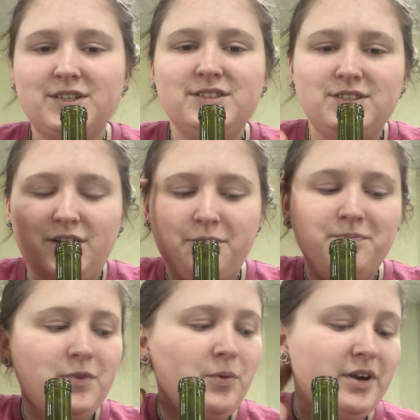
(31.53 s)
So
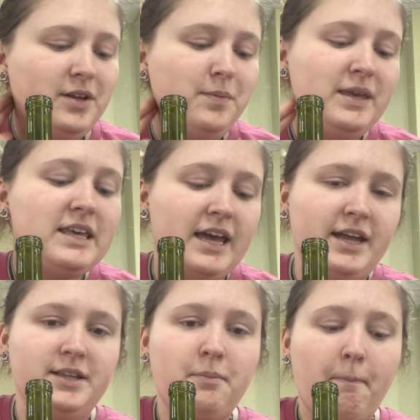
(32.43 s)
we're gonna
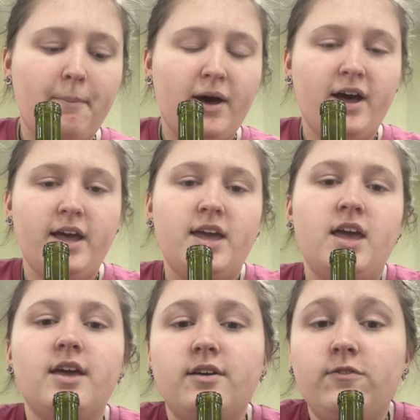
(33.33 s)
begin by,
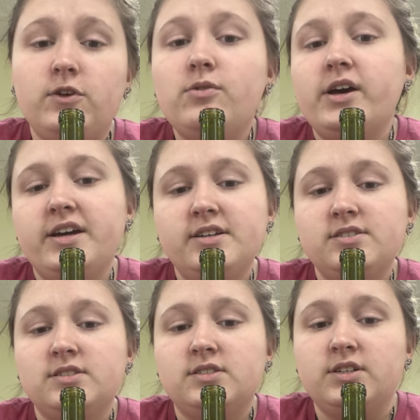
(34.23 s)
if you guys
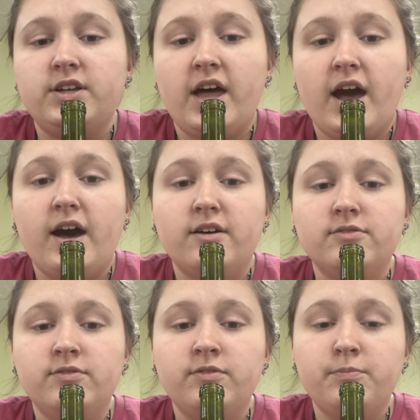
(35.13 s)
still have
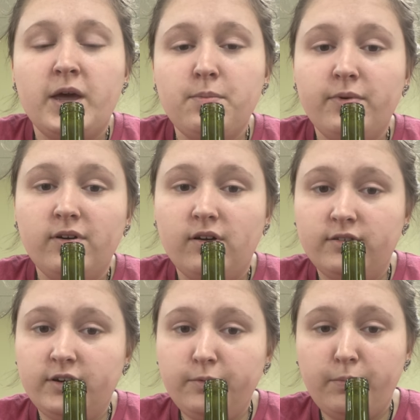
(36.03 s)
paper on
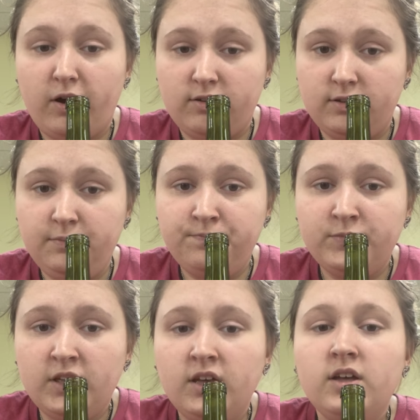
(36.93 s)
your bottle,
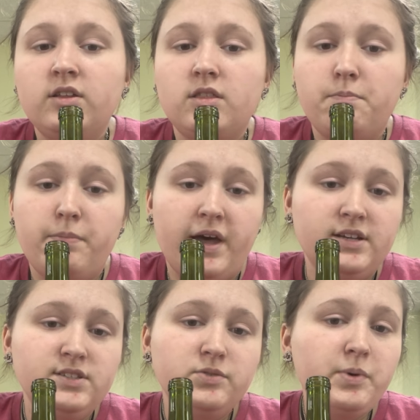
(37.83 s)
the
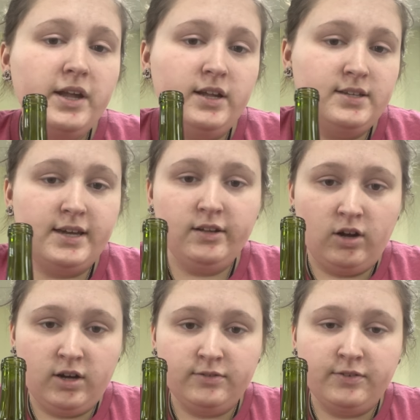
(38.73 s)
best way to take it
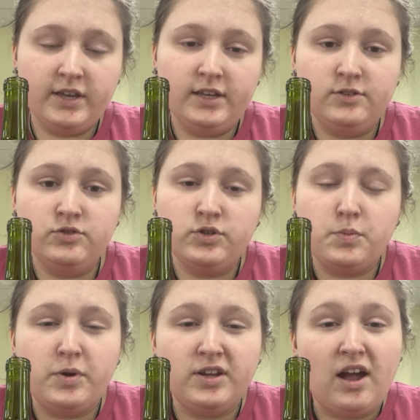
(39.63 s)
off is to
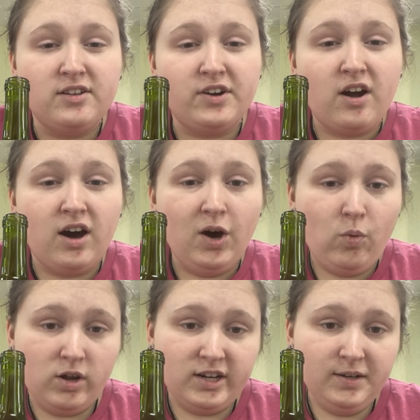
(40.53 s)
put it under hot
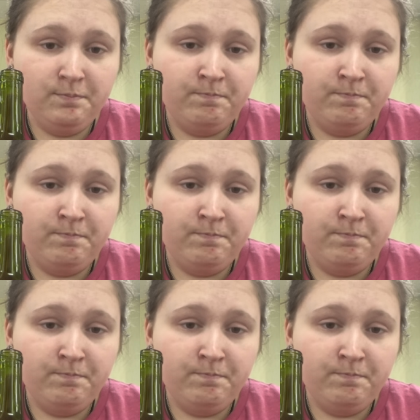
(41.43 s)
water,